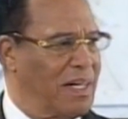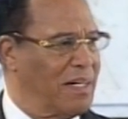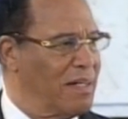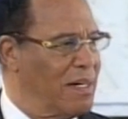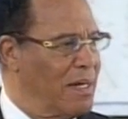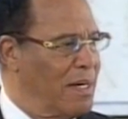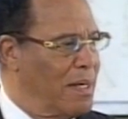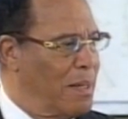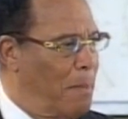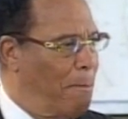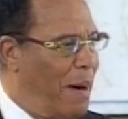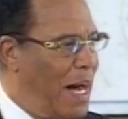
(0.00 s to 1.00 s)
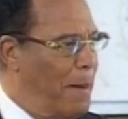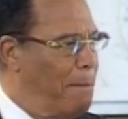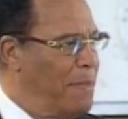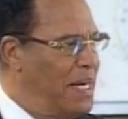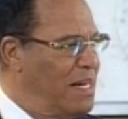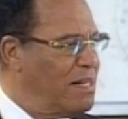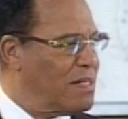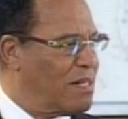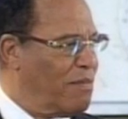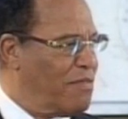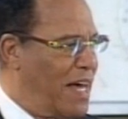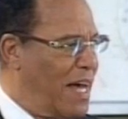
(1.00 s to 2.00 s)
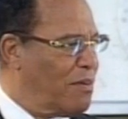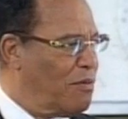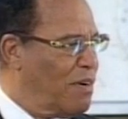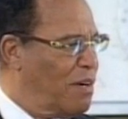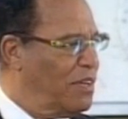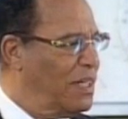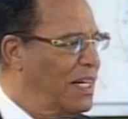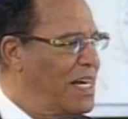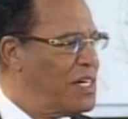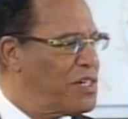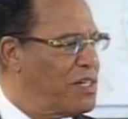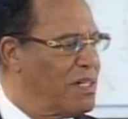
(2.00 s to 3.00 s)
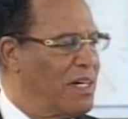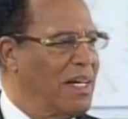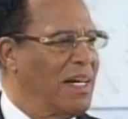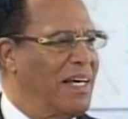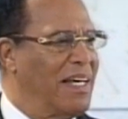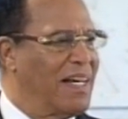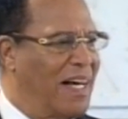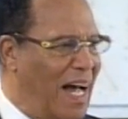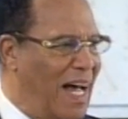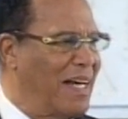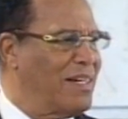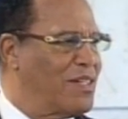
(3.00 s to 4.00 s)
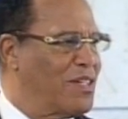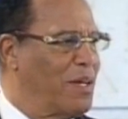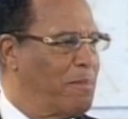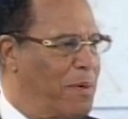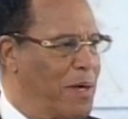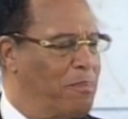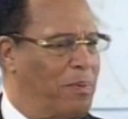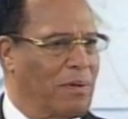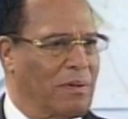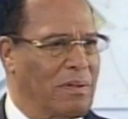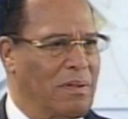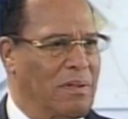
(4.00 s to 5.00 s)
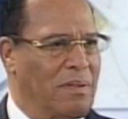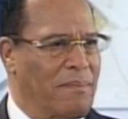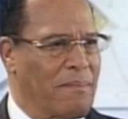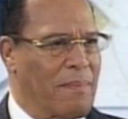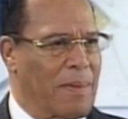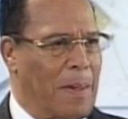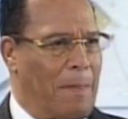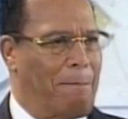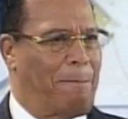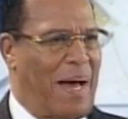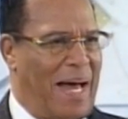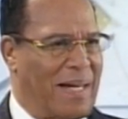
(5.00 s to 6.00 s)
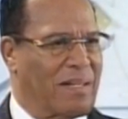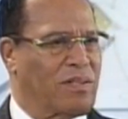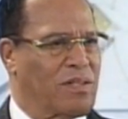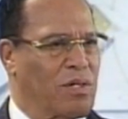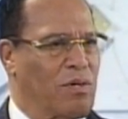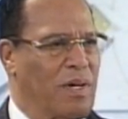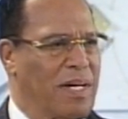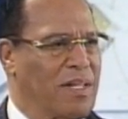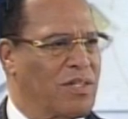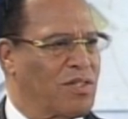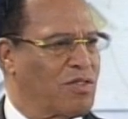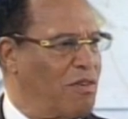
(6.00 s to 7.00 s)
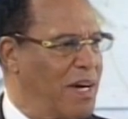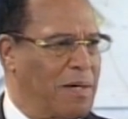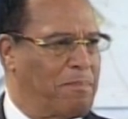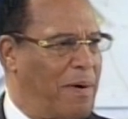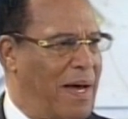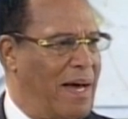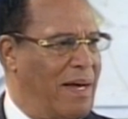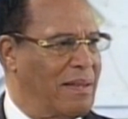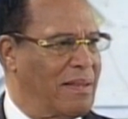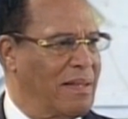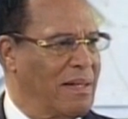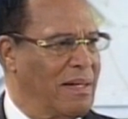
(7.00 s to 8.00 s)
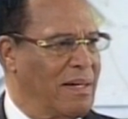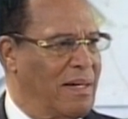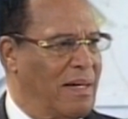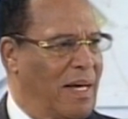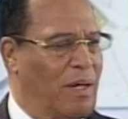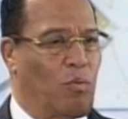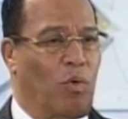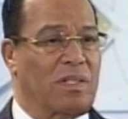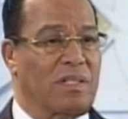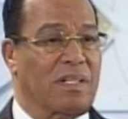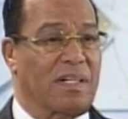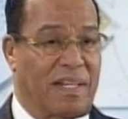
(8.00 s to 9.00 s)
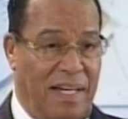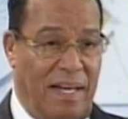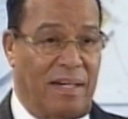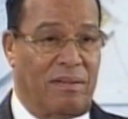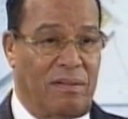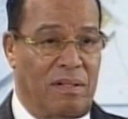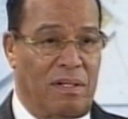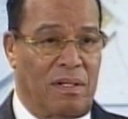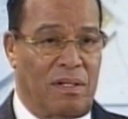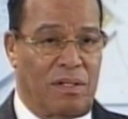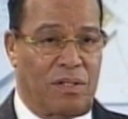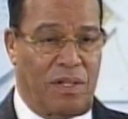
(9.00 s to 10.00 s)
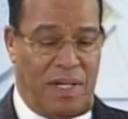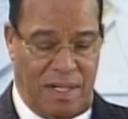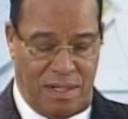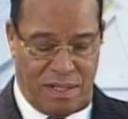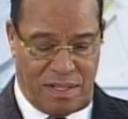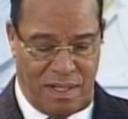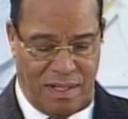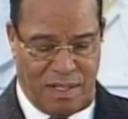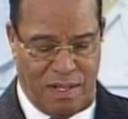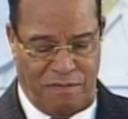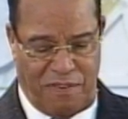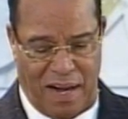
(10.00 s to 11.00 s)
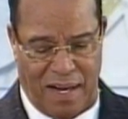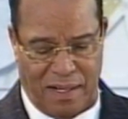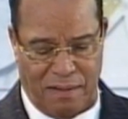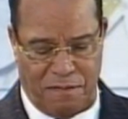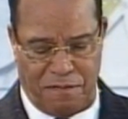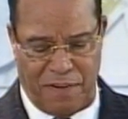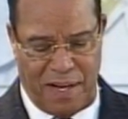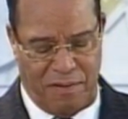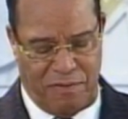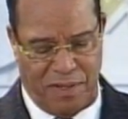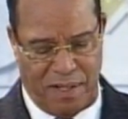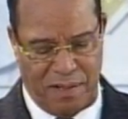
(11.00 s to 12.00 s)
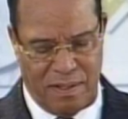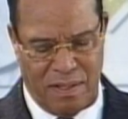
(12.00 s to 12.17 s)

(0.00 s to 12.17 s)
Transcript: And by means of that revelation, He guides the people back to His straight path and once again to His divine favor.